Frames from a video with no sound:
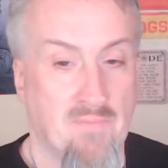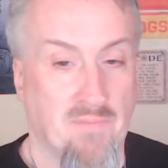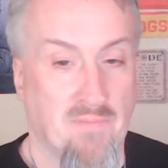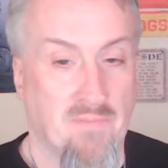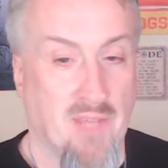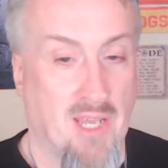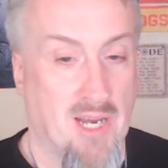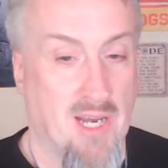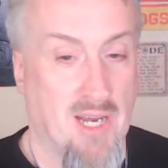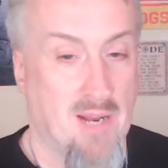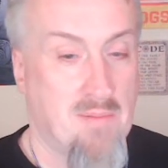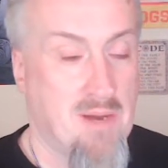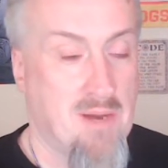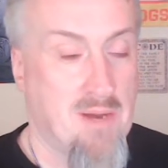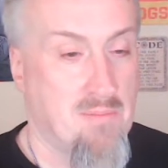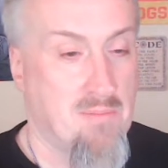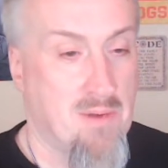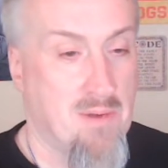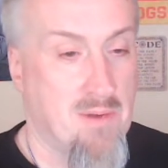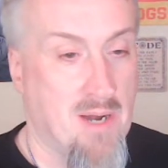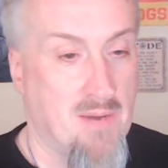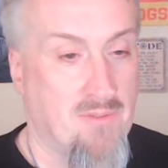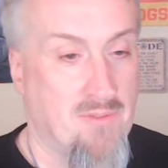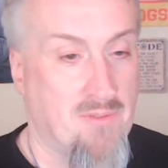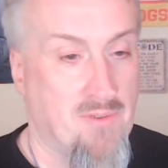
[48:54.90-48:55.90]
And I
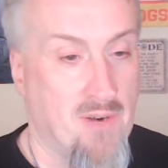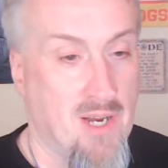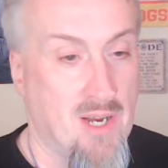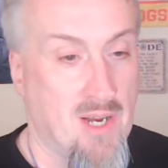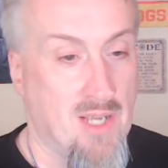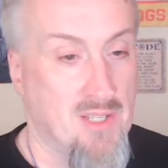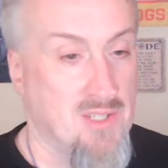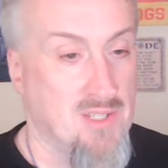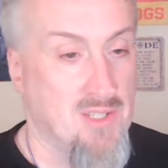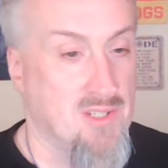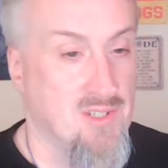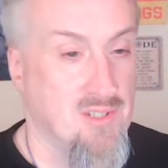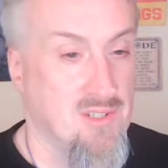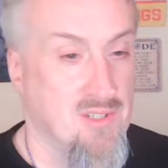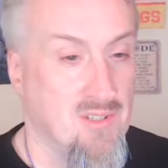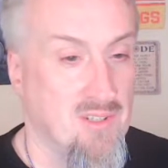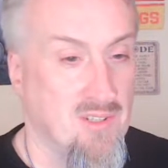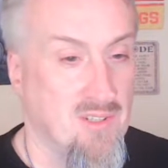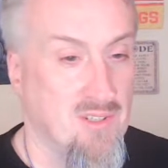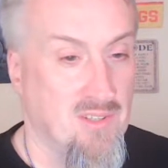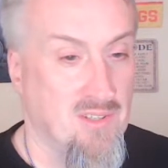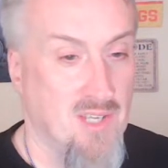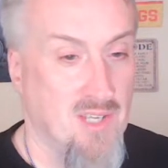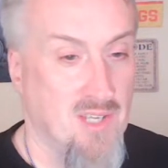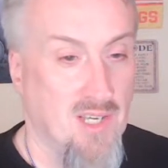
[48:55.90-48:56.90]
remember my friends
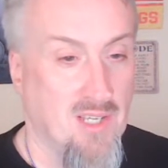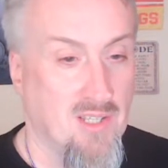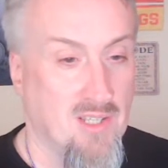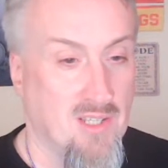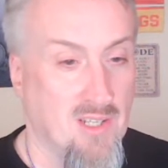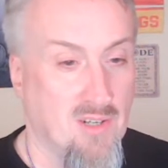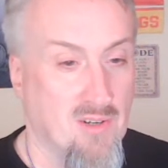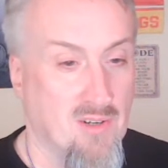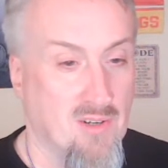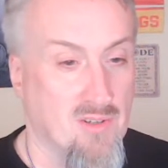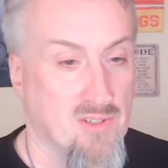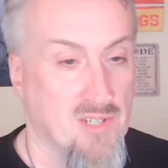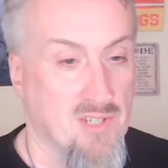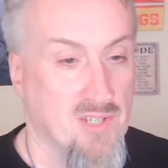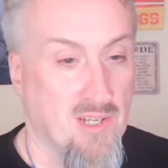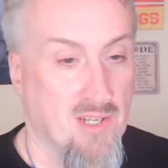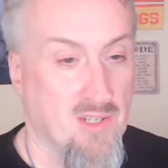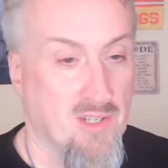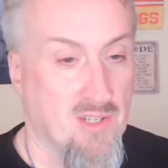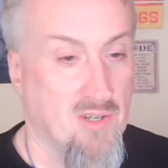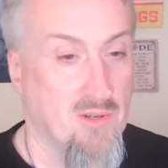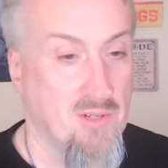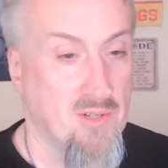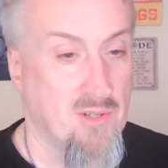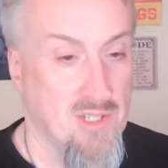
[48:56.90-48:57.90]
thinking that girls
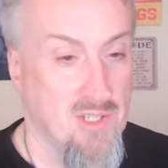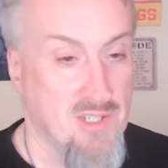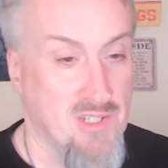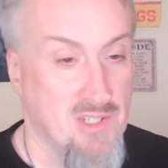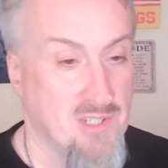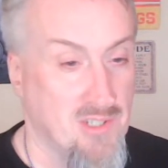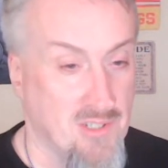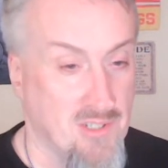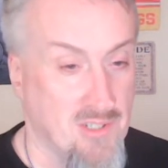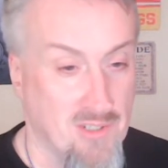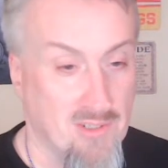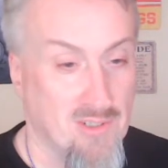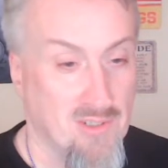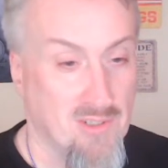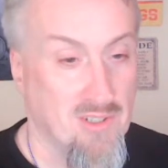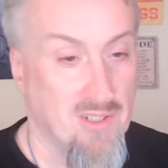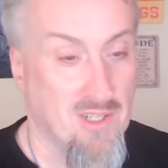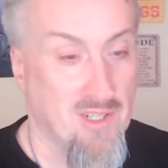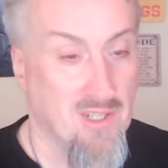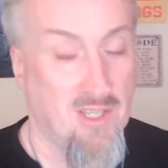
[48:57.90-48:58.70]
had cooties still.